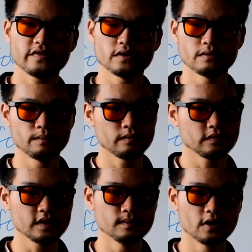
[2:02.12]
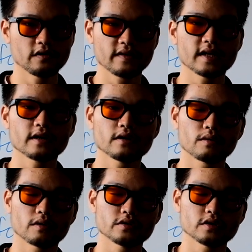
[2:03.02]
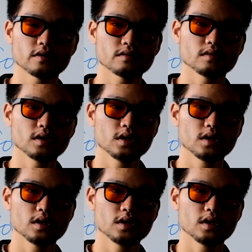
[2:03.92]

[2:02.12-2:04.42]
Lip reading: feel demotivated or don't